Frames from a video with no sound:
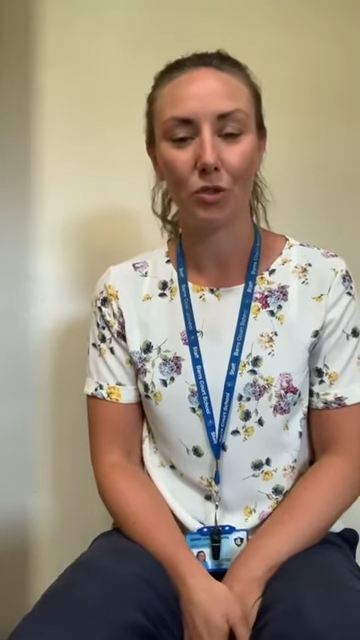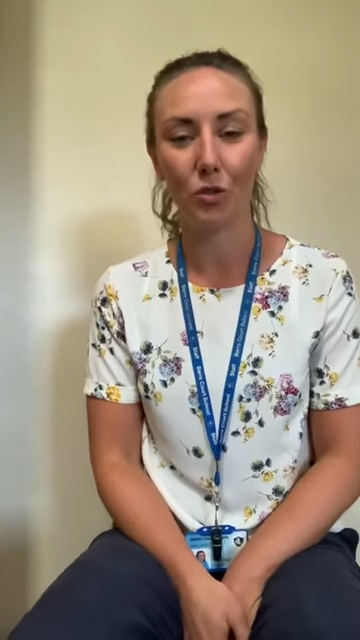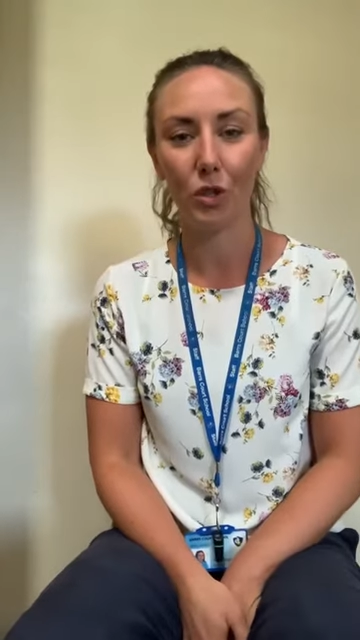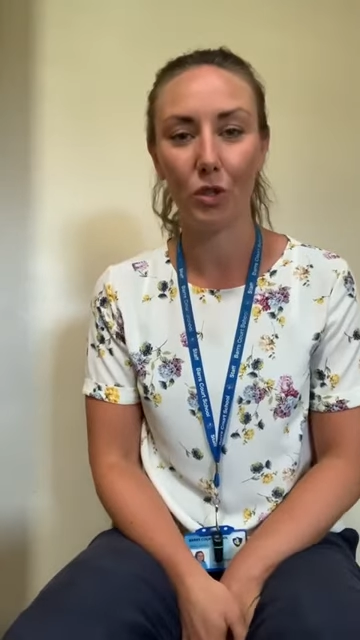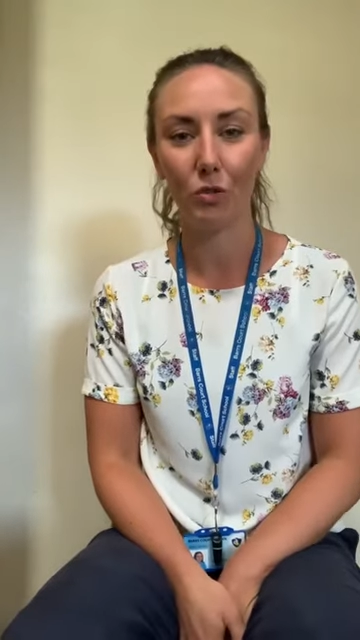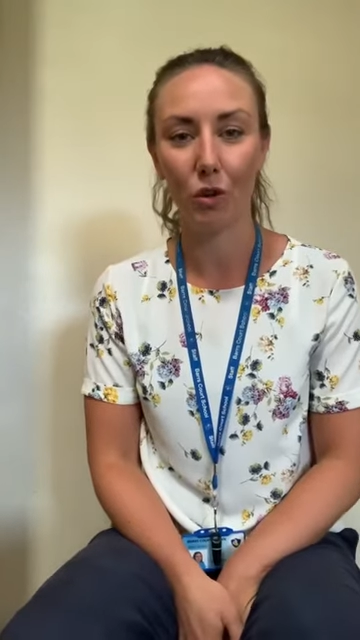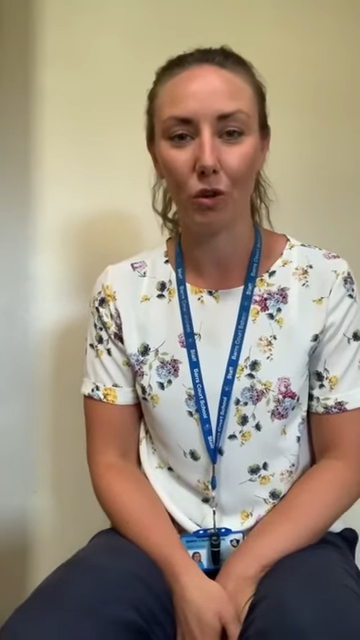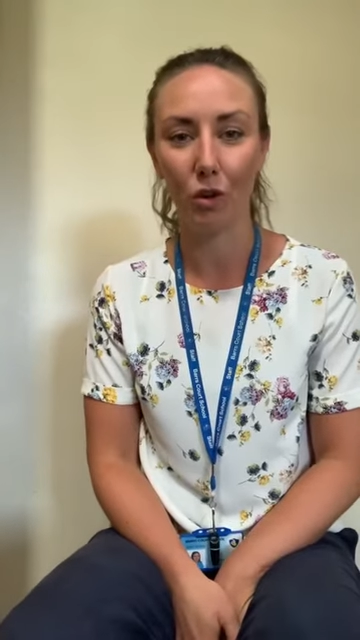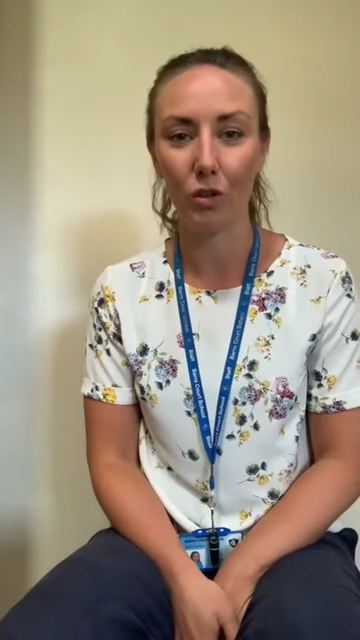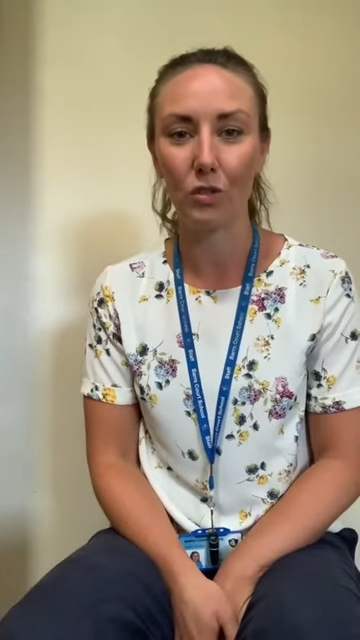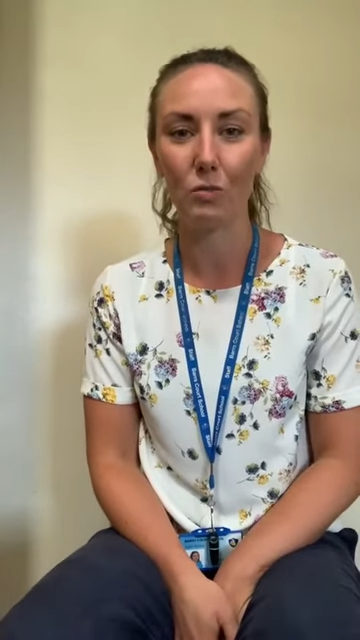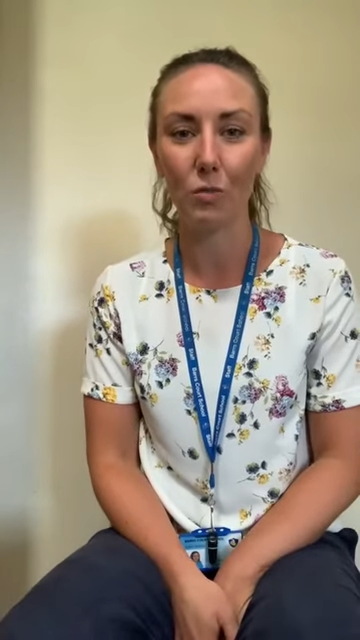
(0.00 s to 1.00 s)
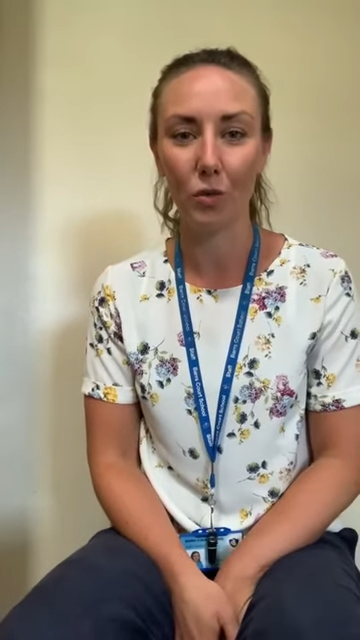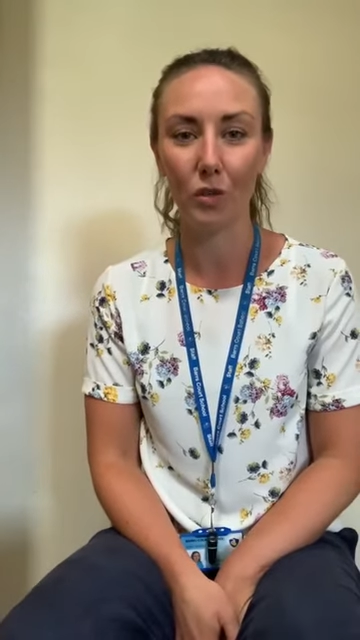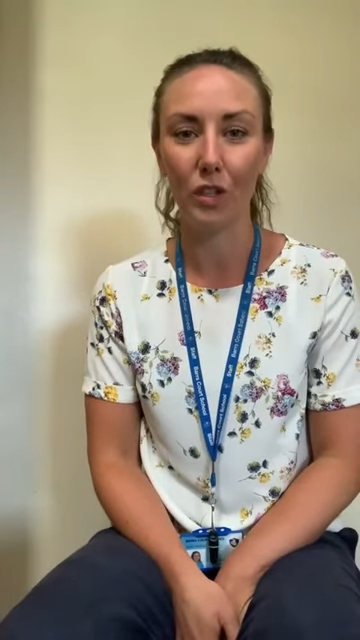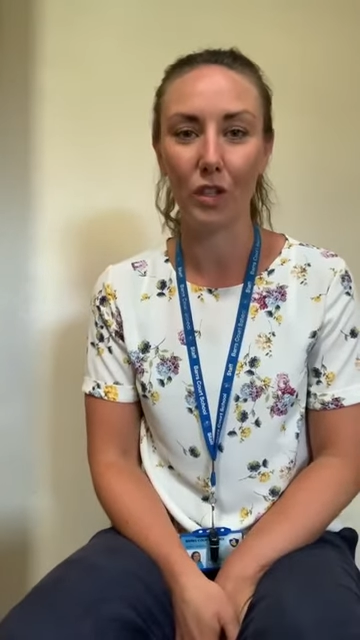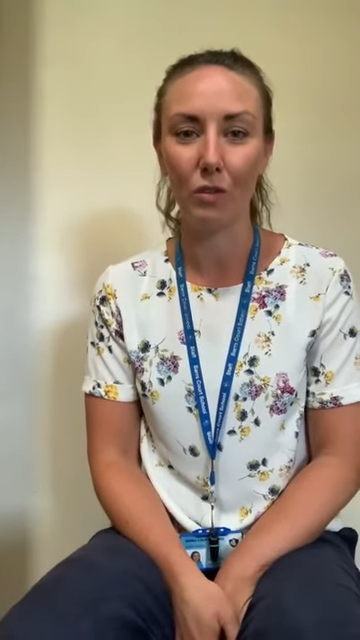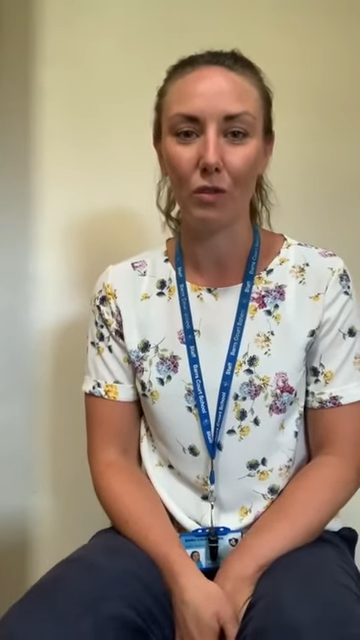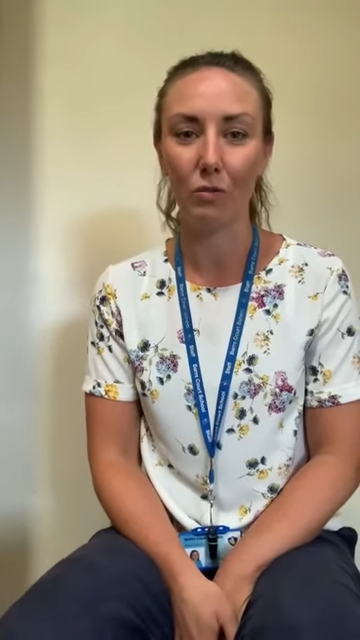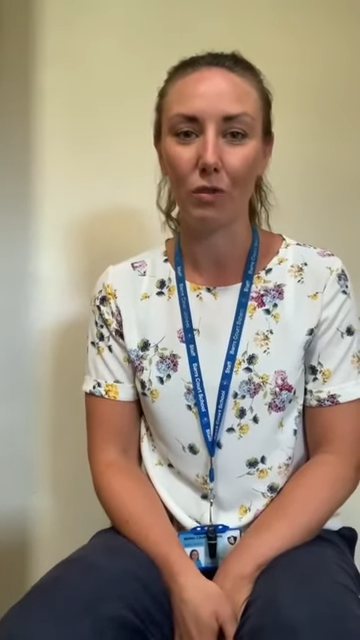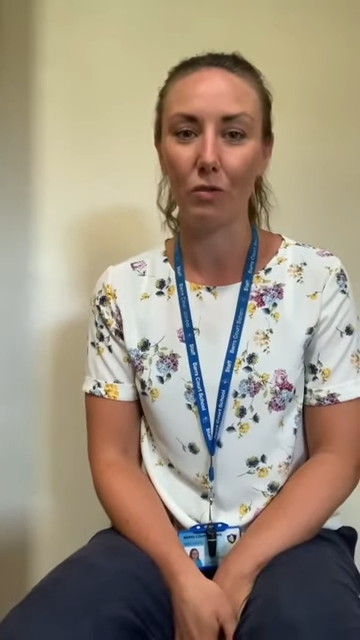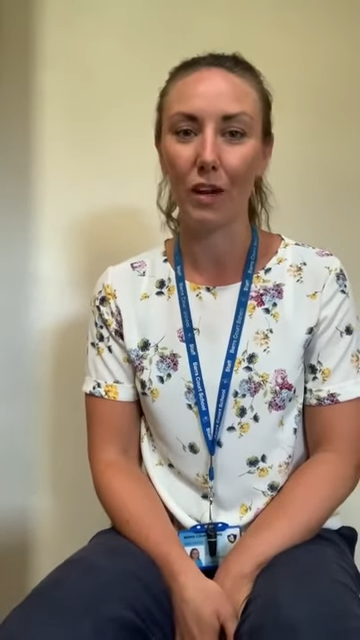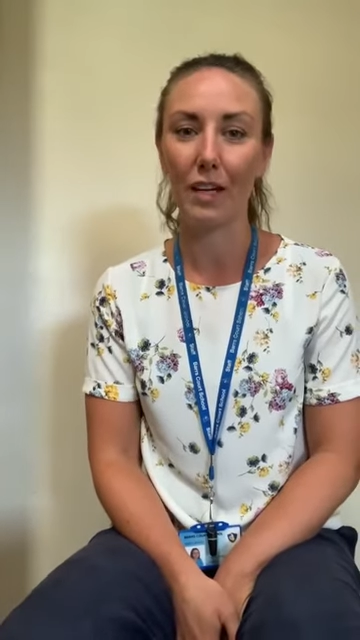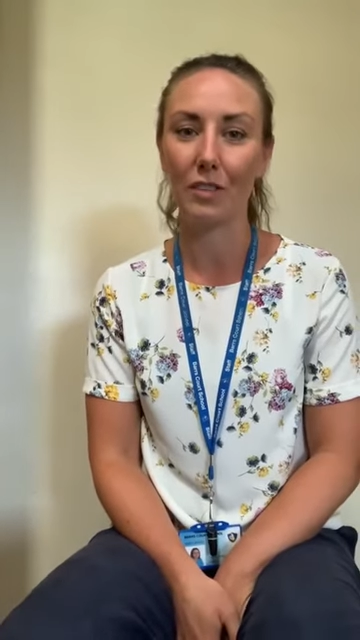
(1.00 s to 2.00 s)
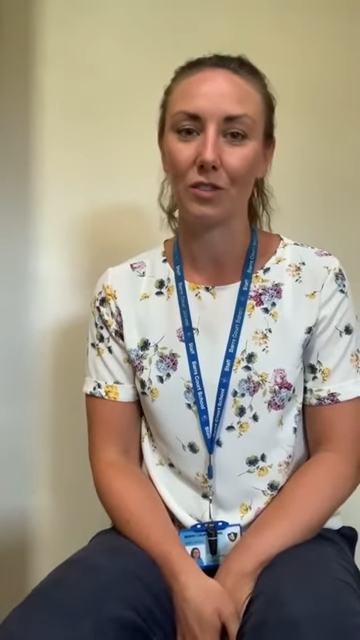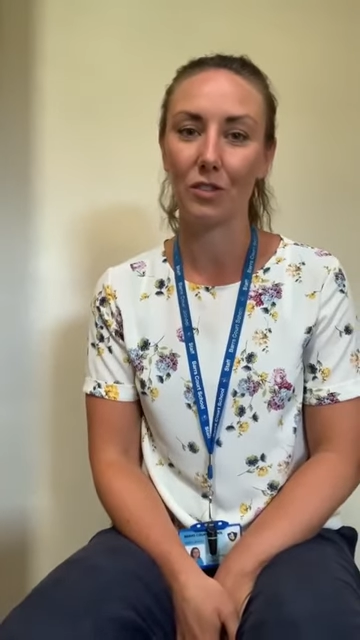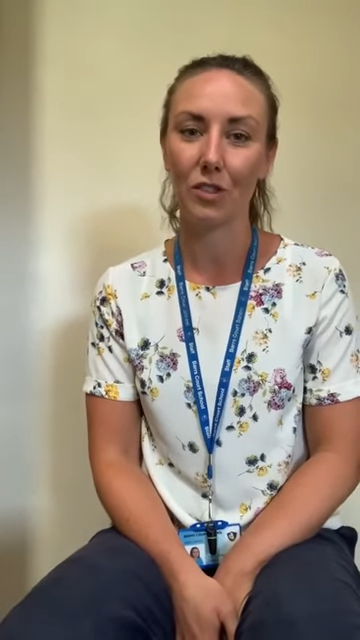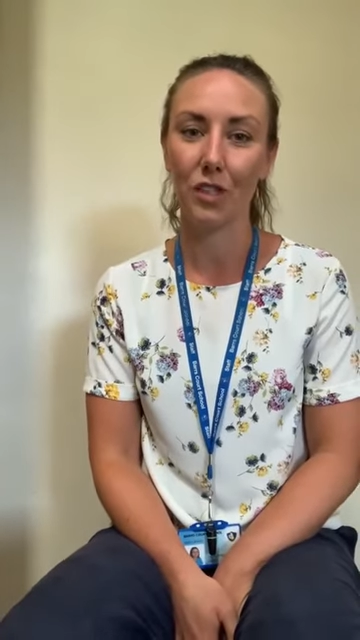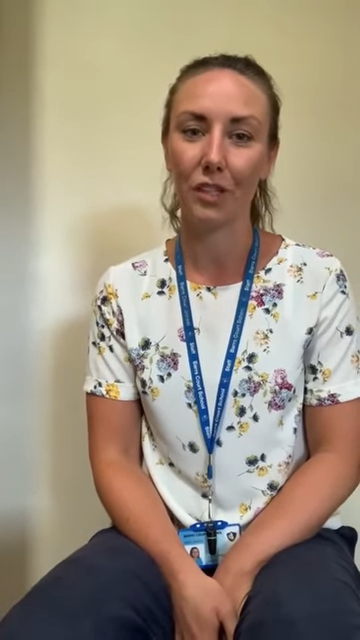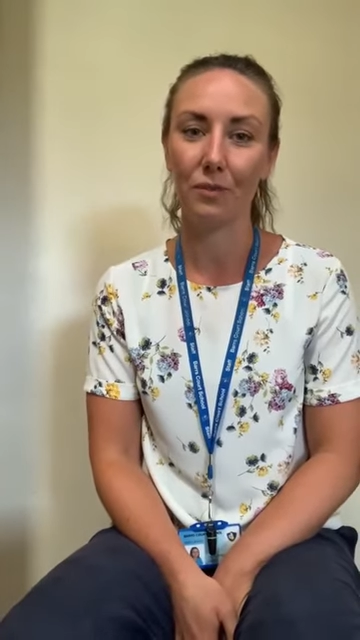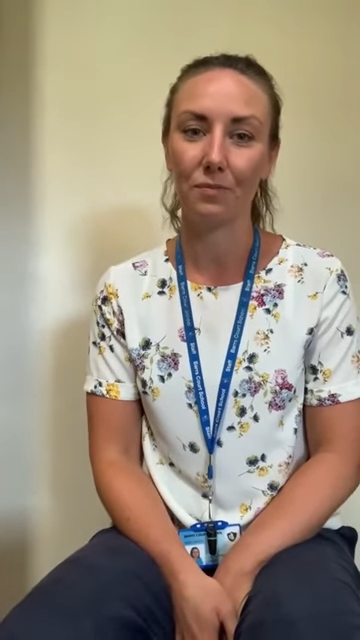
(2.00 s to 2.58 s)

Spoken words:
you've got lots more that you can reflect on too.